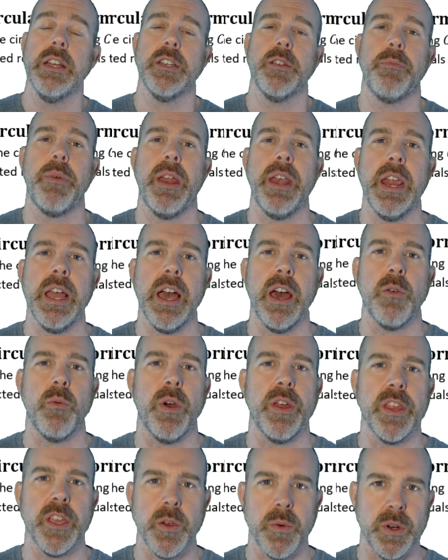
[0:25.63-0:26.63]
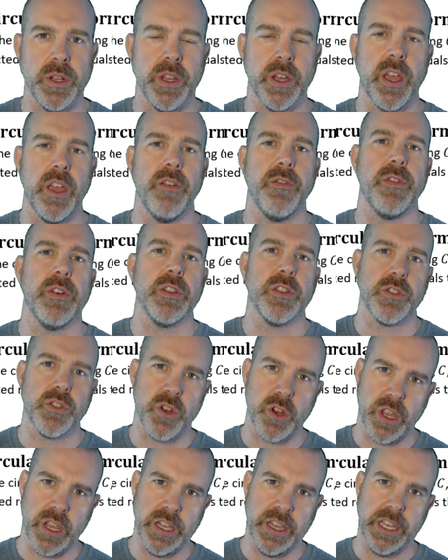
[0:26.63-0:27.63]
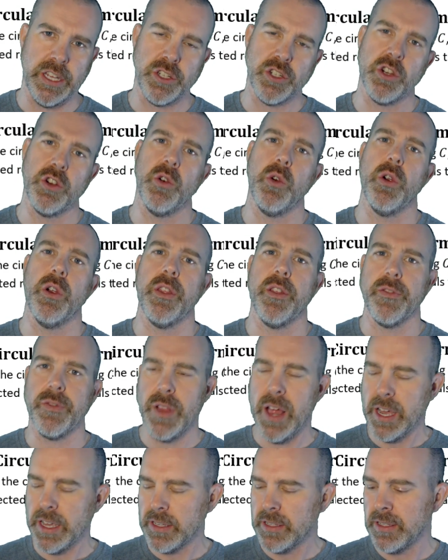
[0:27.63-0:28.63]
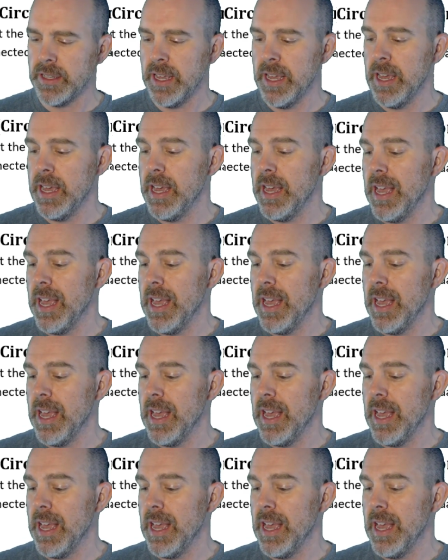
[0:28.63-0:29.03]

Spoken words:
depending on whether you were looking for the circulation or the flux.